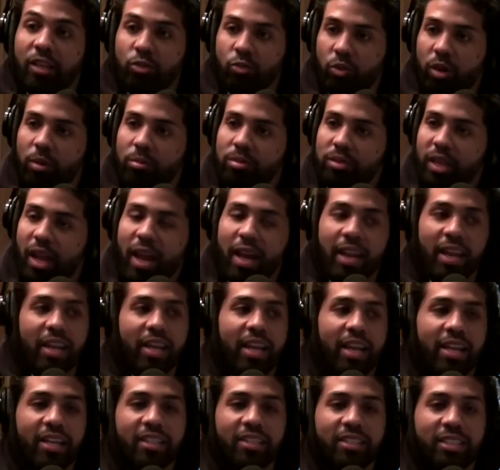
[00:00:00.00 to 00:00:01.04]
That's what I'm saying. And,
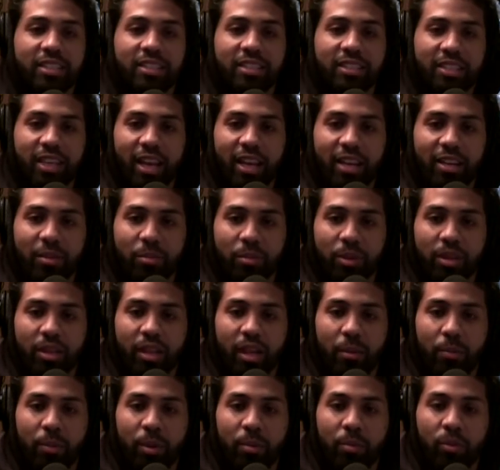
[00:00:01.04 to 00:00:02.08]
and it's insane to me
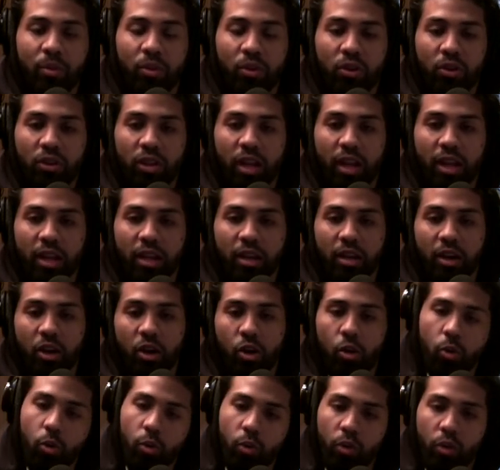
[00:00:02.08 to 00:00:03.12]
that people are like,
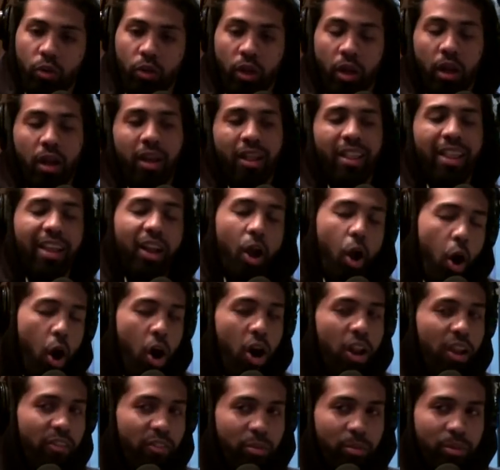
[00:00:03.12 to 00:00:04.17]
oh, like
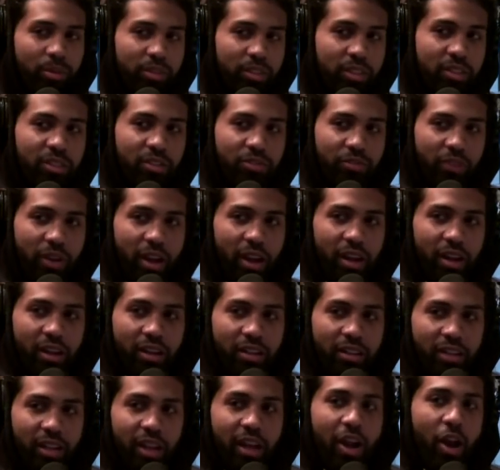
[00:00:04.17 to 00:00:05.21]
all of them are
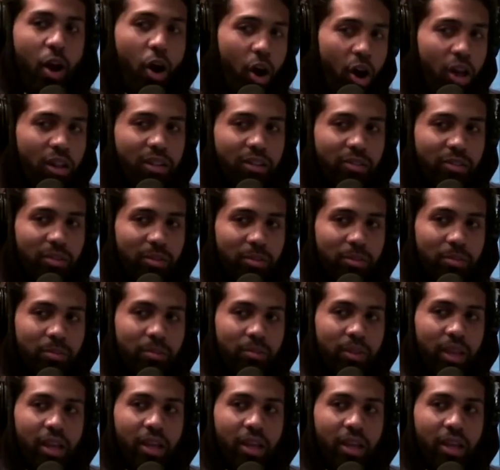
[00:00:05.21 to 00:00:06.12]
justified. Like all of them.